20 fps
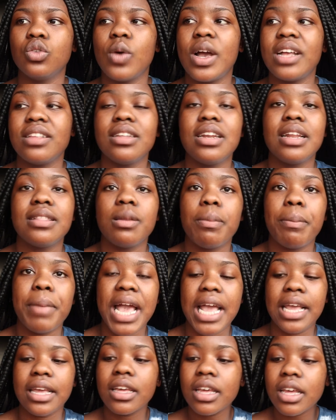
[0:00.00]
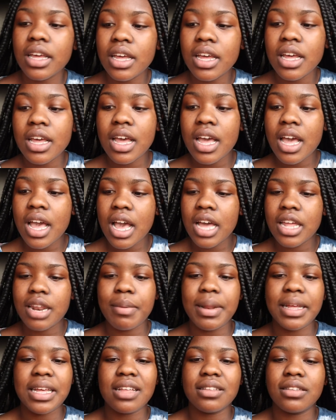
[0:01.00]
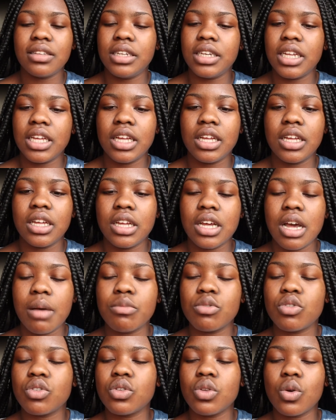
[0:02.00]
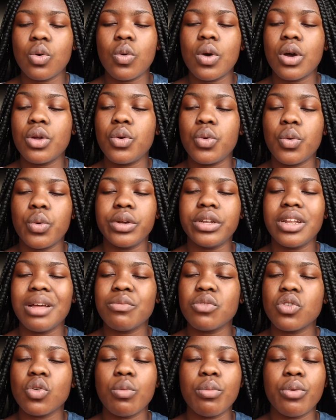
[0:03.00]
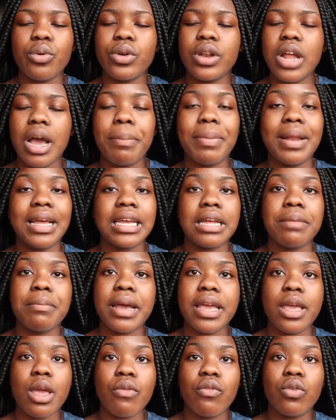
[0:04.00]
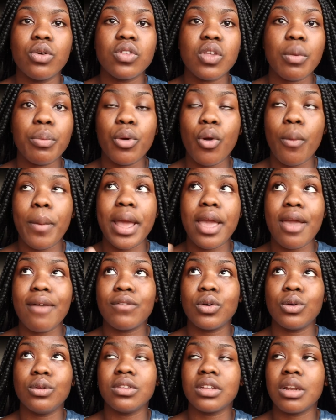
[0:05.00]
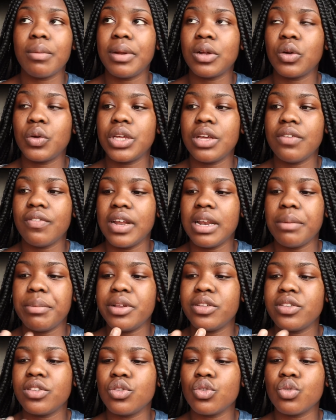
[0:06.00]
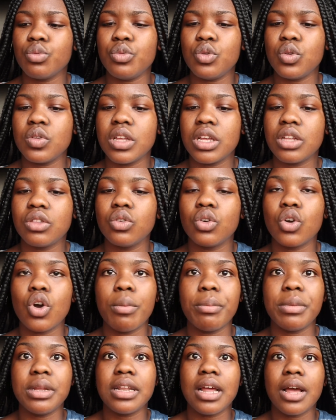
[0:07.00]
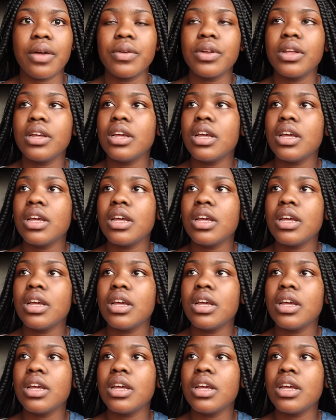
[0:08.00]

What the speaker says: So I sit at the back. And I'm like, yes, isn't it? I'm so annoyed, I'm so bored. I plug in my earphones, I put on my earphones, I'm like, okay, fine, let me listen to music to calm me down.